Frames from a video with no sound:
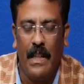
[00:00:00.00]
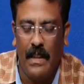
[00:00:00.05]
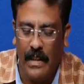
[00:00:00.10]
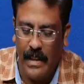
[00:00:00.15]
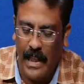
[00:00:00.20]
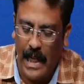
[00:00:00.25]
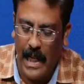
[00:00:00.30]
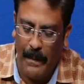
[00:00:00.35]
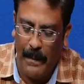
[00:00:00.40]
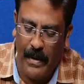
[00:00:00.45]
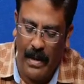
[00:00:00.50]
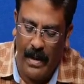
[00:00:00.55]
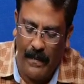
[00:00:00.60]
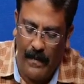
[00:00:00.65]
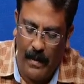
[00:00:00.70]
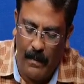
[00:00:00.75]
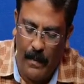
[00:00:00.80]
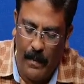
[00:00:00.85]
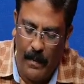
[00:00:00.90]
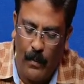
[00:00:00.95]
this hypergraph
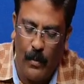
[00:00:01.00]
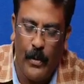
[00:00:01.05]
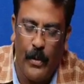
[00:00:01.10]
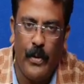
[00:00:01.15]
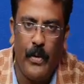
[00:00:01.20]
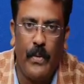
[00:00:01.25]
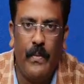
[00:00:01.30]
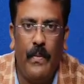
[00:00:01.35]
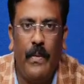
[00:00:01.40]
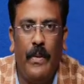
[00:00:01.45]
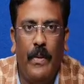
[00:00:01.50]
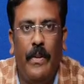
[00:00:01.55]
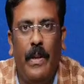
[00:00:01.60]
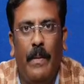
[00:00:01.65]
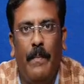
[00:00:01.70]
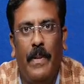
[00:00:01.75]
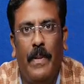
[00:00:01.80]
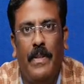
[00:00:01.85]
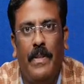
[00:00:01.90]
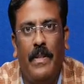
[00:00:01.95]
will be more useful to
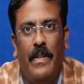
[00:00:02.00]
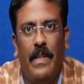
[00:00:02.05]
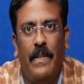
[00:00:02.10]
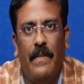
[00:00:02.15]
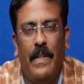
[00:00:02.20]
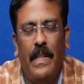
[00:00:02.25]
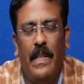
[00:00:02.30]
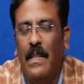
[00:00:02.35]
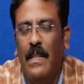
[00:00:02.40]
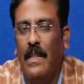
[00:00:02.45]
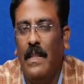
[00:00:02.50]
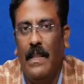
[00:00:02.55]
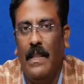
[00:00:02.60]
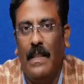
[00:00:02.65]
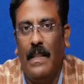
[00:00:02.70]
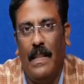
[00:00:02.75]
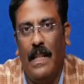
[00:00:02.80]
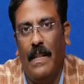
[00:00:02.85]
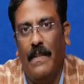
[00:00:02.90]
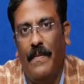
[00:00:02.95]
represent our
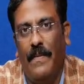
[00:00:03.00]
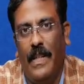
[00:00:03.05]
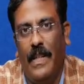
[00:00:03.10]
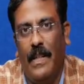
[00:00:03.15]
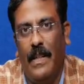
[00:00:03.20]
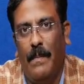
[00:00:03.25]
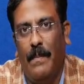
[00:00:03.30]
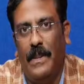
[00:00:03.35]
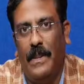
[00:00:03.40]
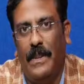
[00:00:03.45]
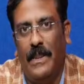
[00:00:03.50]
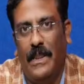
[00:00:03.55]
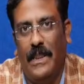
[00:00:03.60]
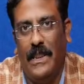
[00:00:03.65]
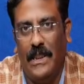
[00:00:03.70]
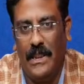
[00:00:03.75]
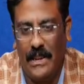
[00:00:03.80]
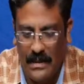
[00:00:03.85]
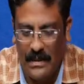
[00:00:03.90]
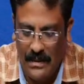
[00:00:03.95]
graphical
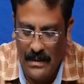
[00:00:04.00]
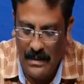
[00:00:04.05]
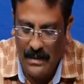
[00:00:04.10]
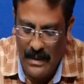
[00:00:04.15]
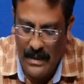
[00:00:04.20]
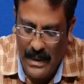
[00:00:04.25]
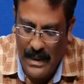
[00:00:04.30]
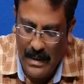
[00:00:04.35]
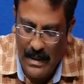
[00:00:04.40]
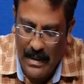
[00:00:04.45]
representation. Right.